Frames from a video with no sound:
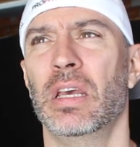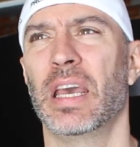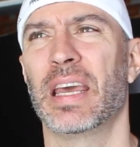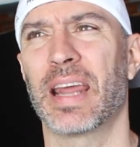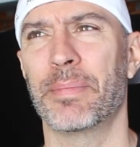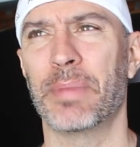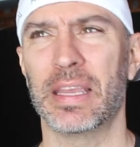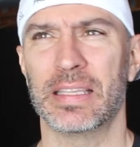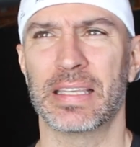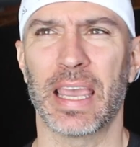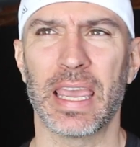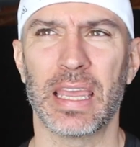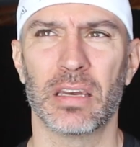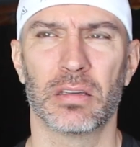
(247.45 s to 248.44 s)
And I
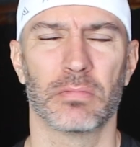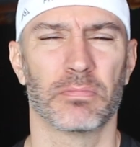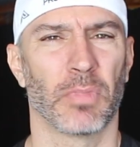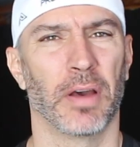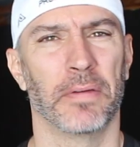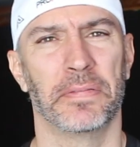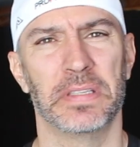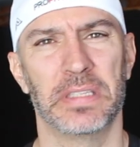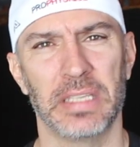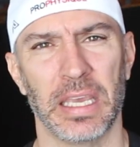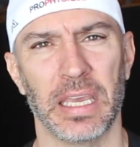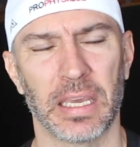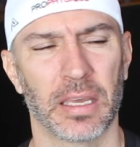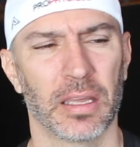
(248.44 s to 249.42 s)
maintained a
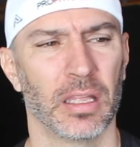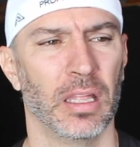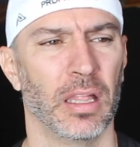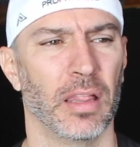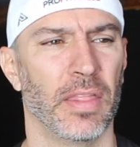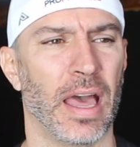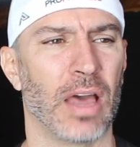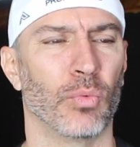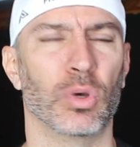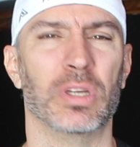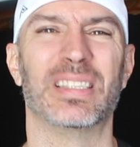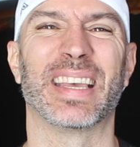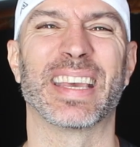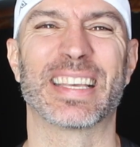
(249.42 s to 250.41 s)
physique that
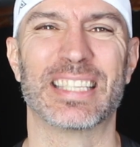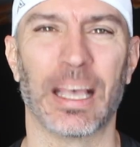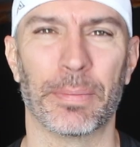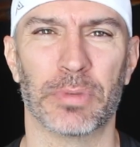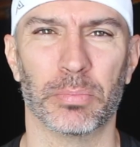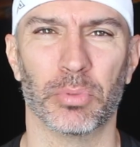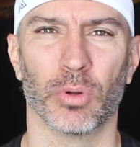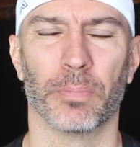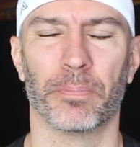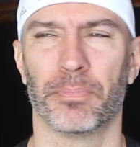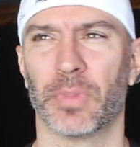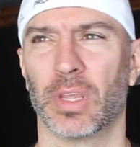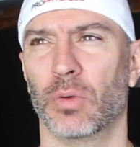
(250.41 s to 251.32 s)
was acceptable.